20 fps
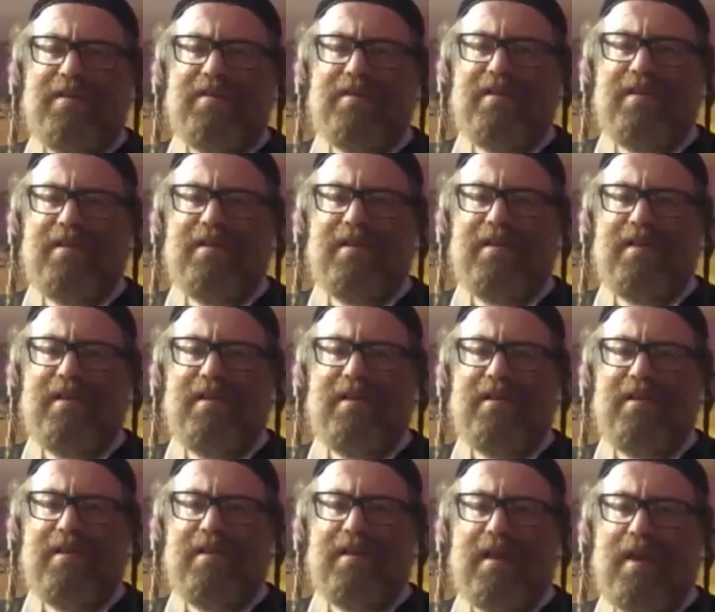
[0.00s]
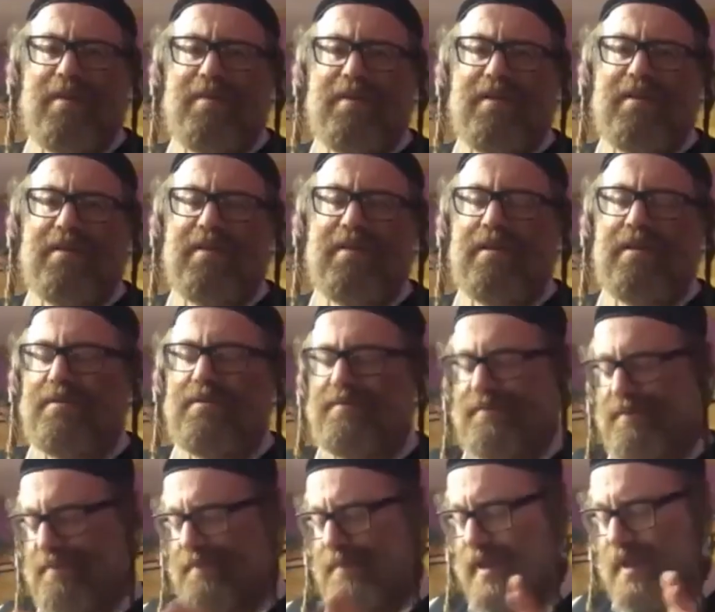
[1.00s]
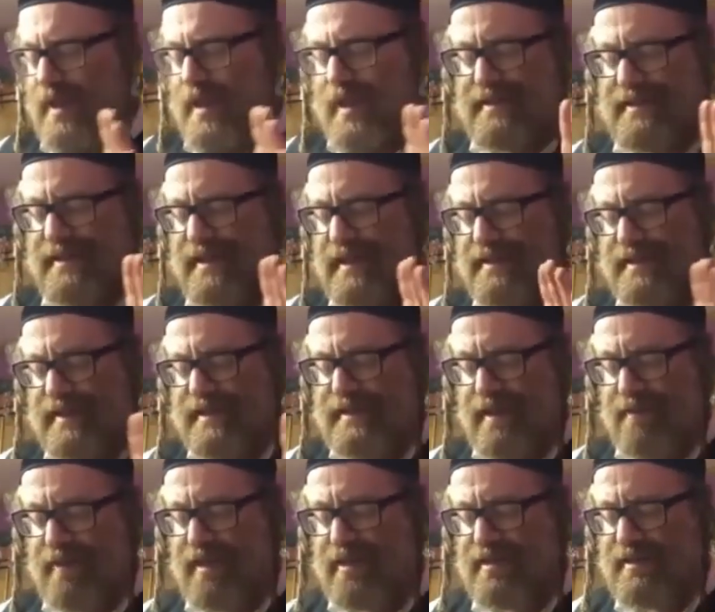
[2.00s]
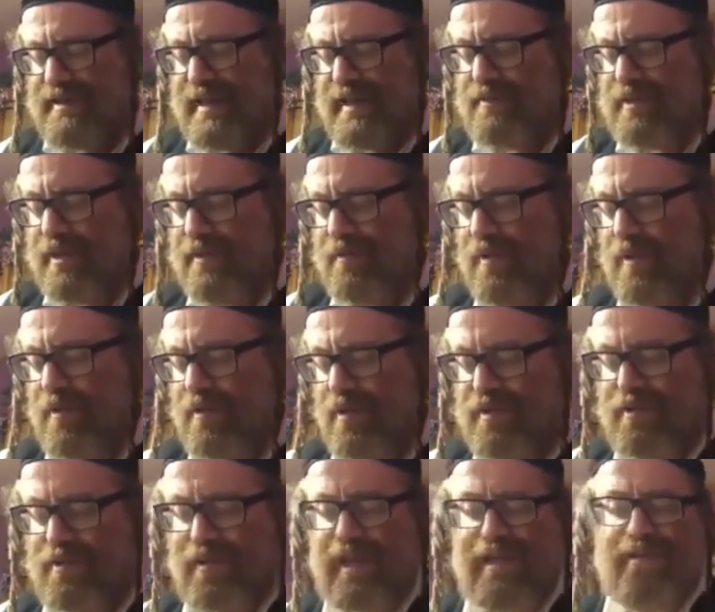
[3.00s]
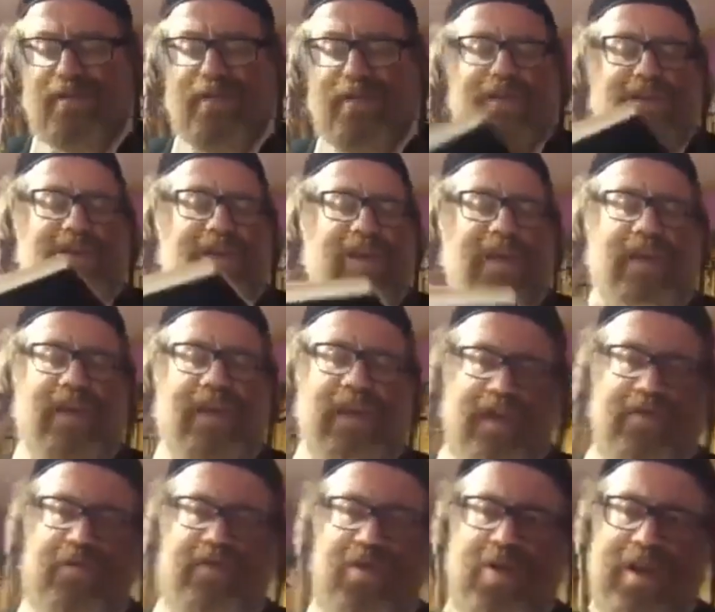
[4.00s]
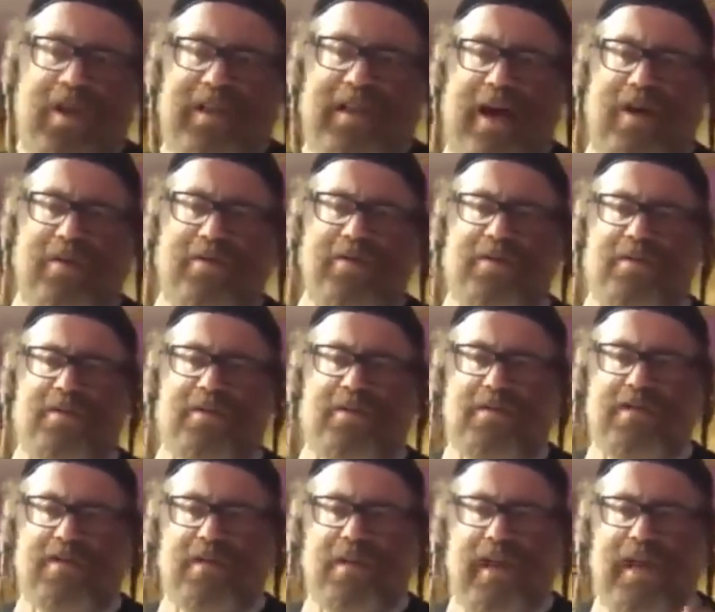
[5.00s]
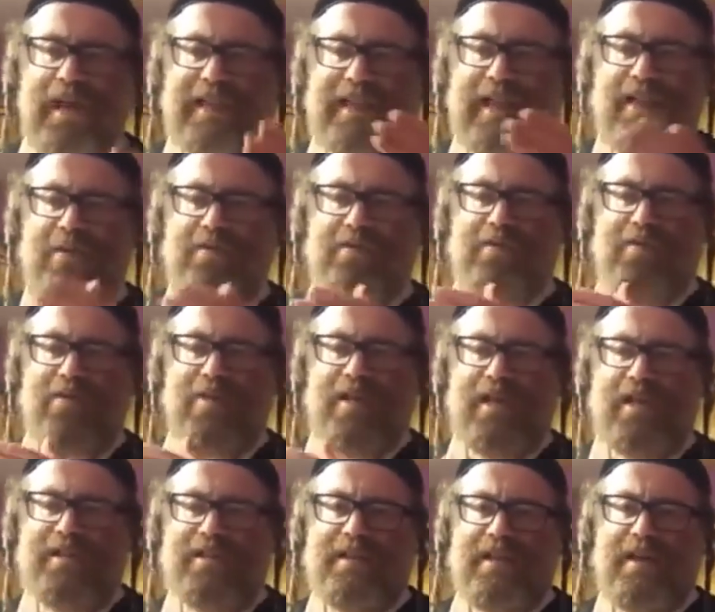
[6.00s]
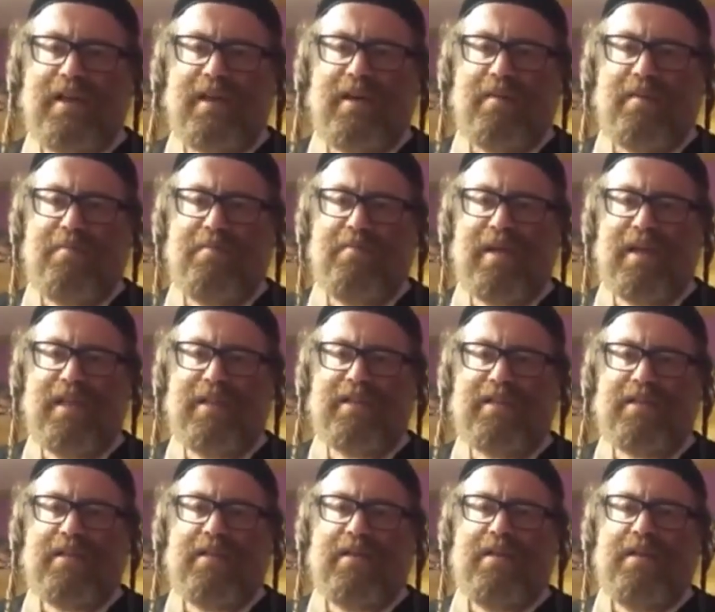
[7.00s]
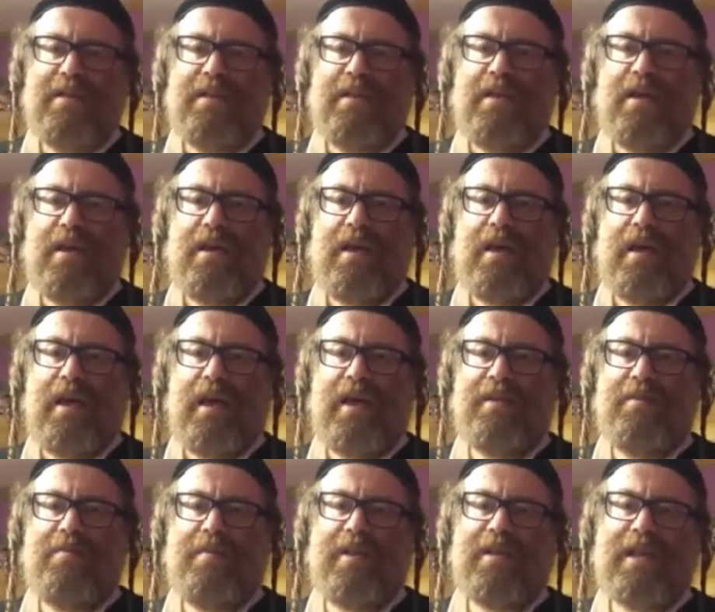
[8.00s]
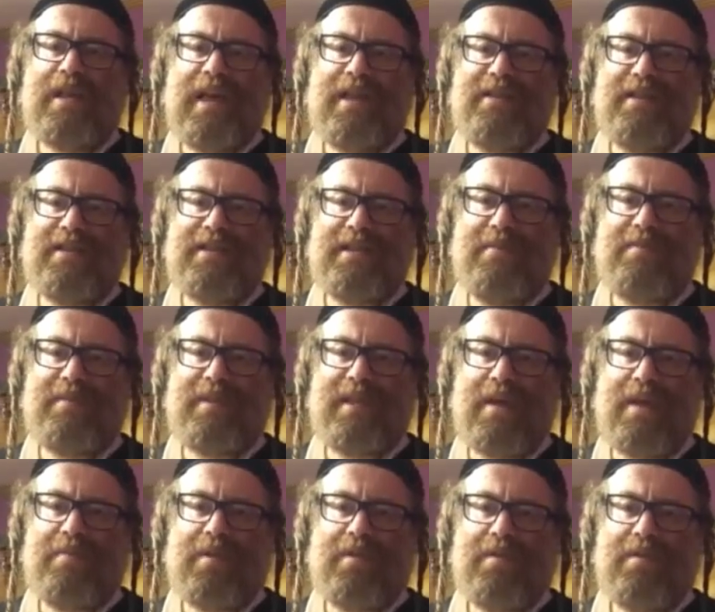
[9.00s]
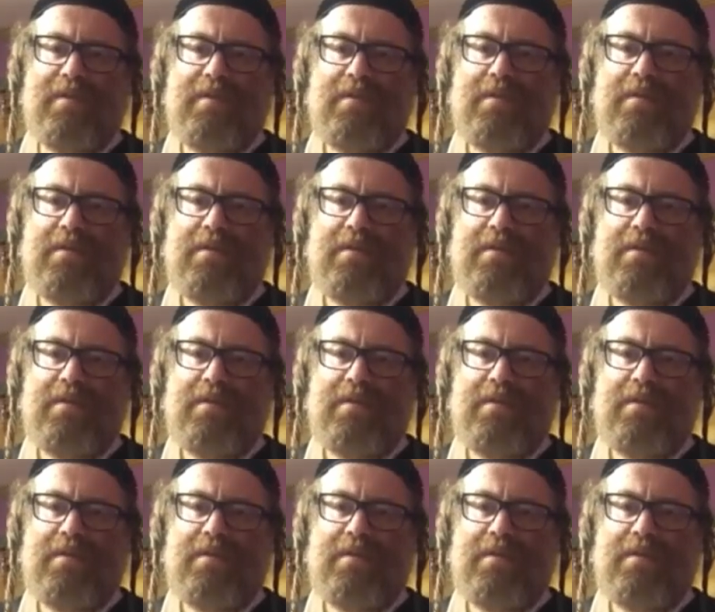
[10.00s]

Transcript: Uh, I mean, uh, it's it's a separate subject. We're going to get to it. If you allowed allowed to eat meat and milk at the same table.